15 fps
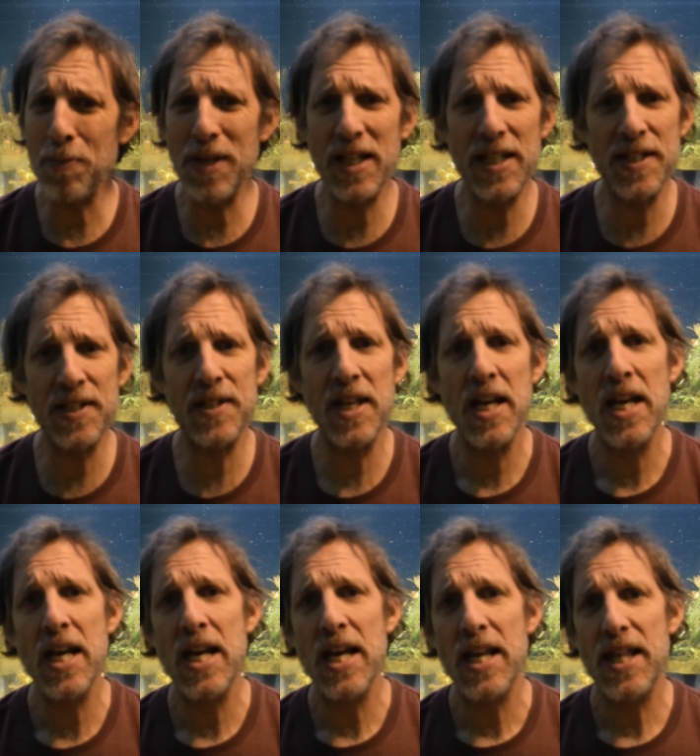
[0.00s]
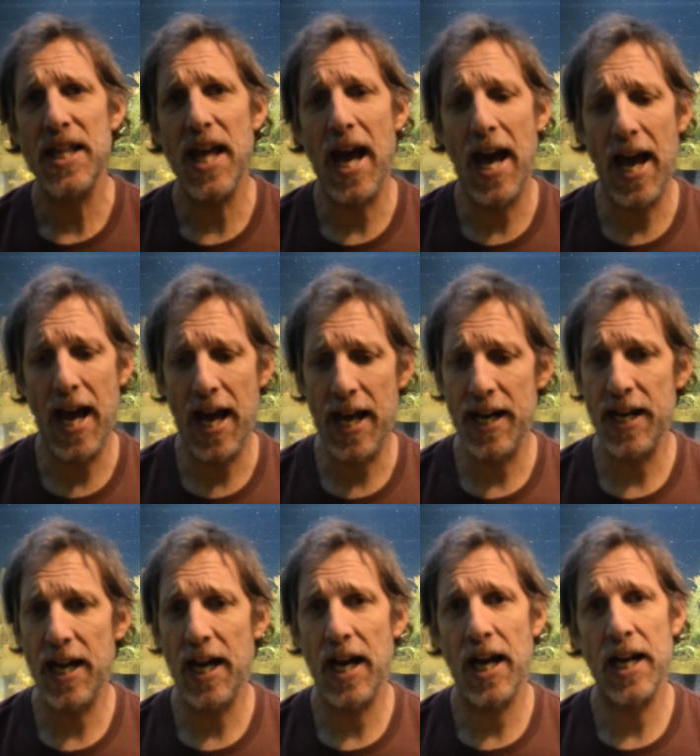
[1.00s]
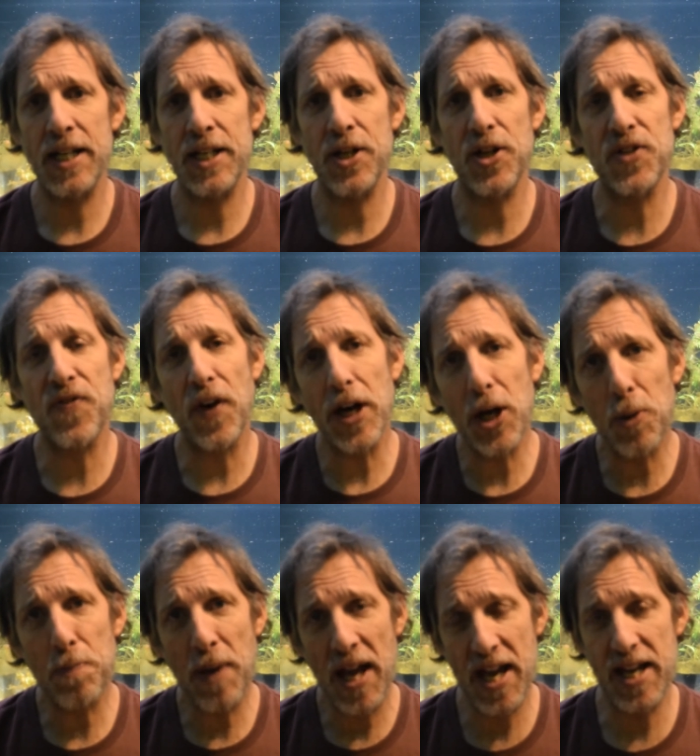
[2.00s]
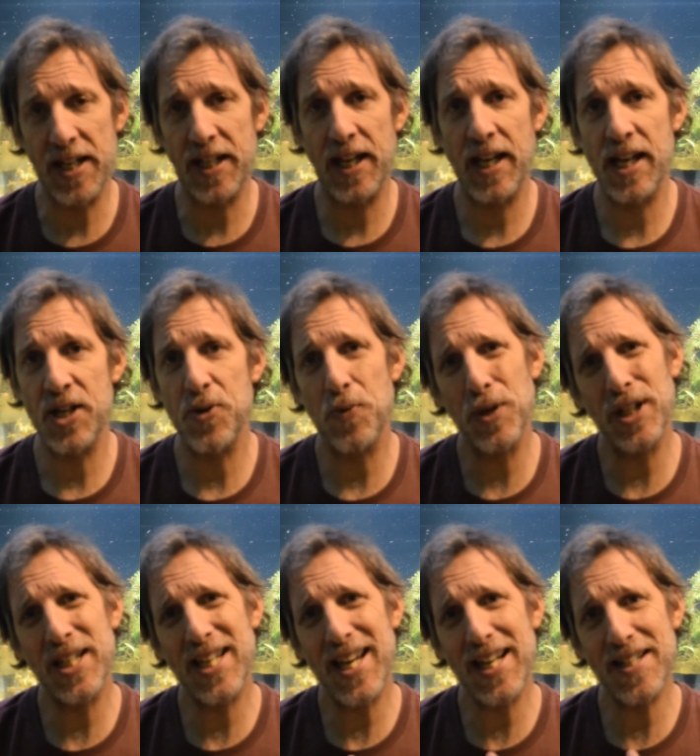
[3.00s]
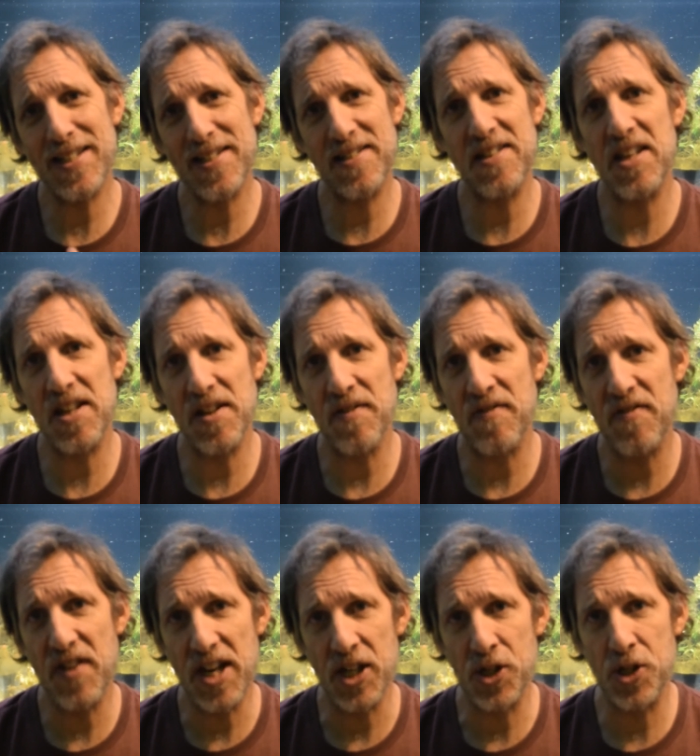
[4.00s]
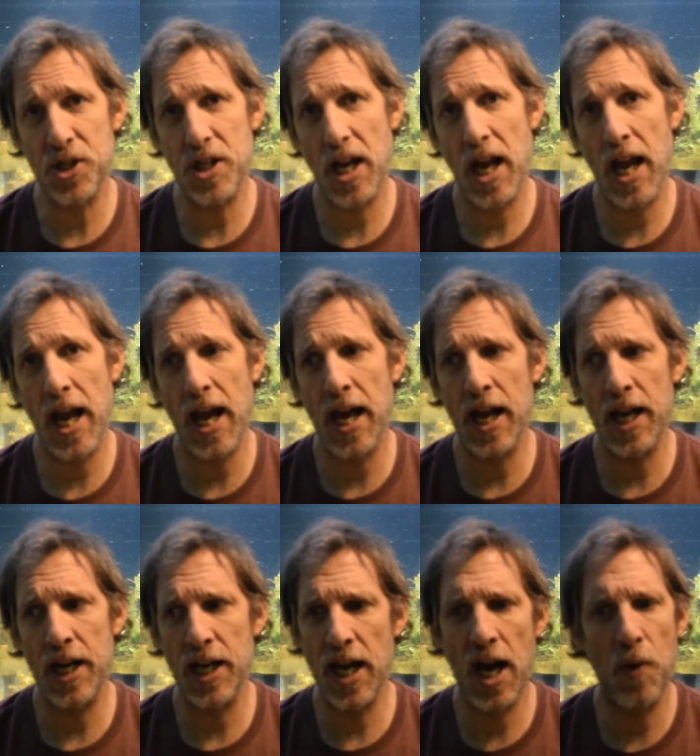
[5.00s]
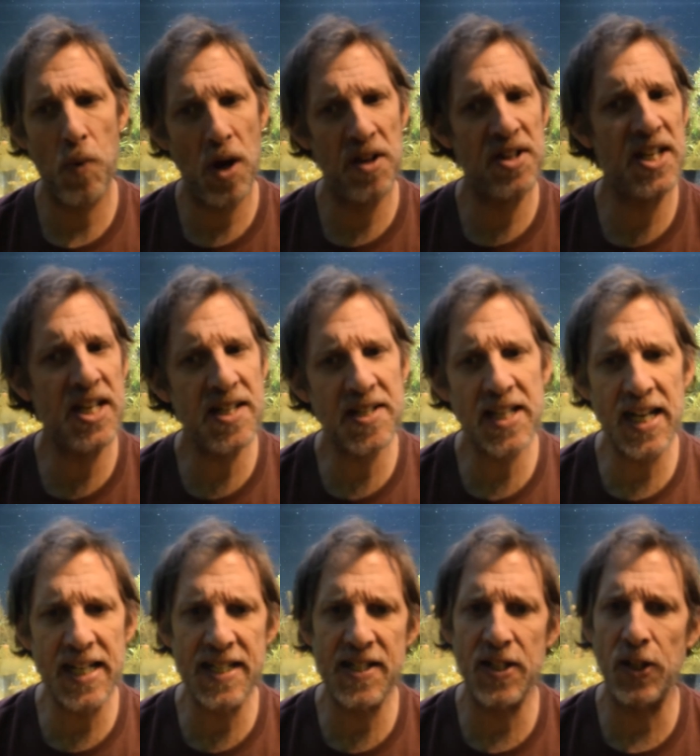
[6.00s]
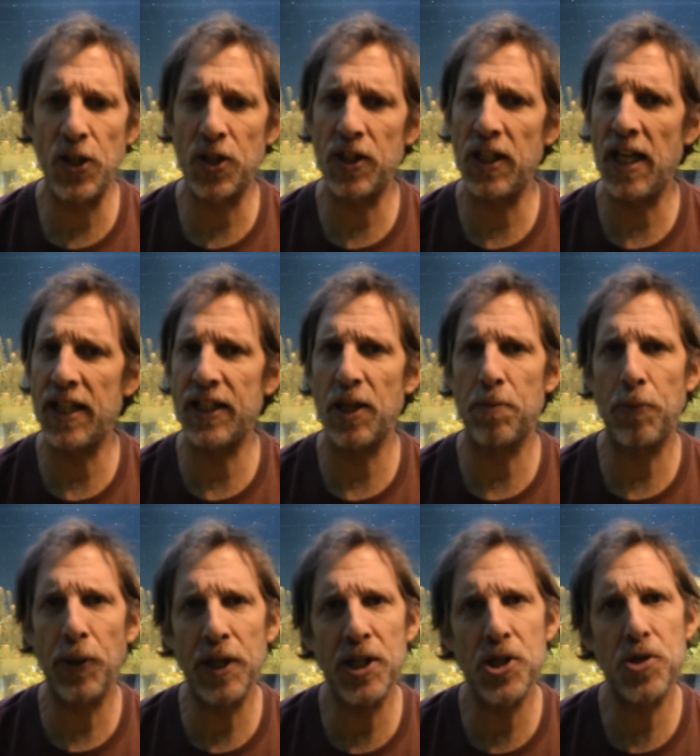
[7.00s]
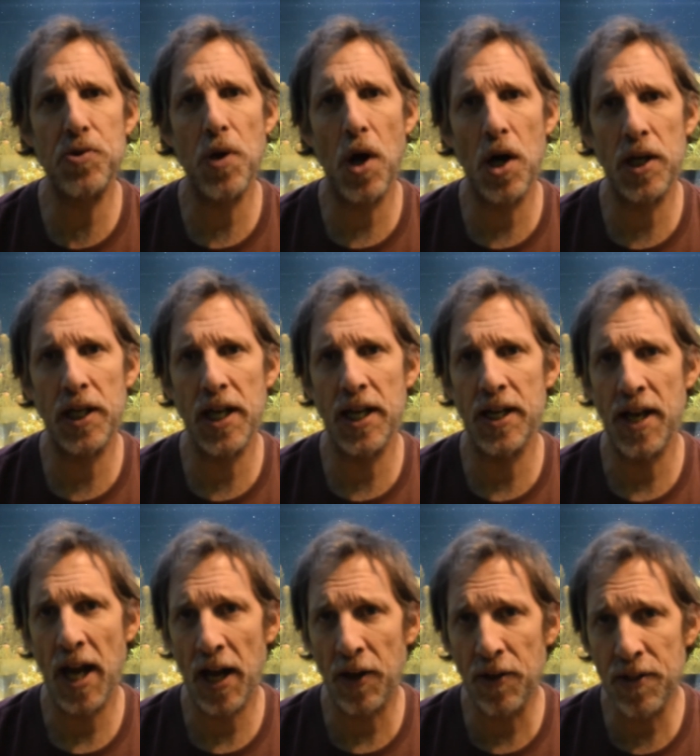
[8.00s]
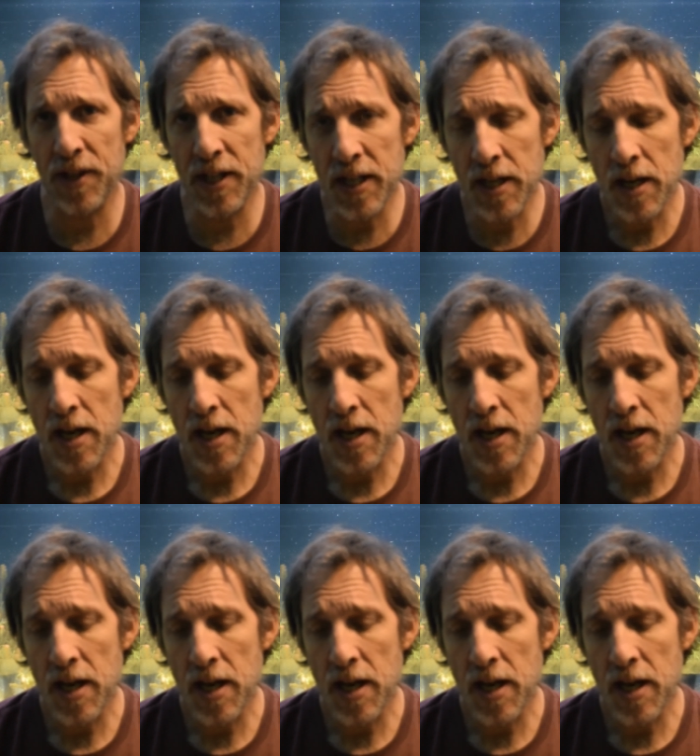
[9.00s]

is that it's very opaque and you really can't see the fish, and while these guys look like they're pretty strong and healthy,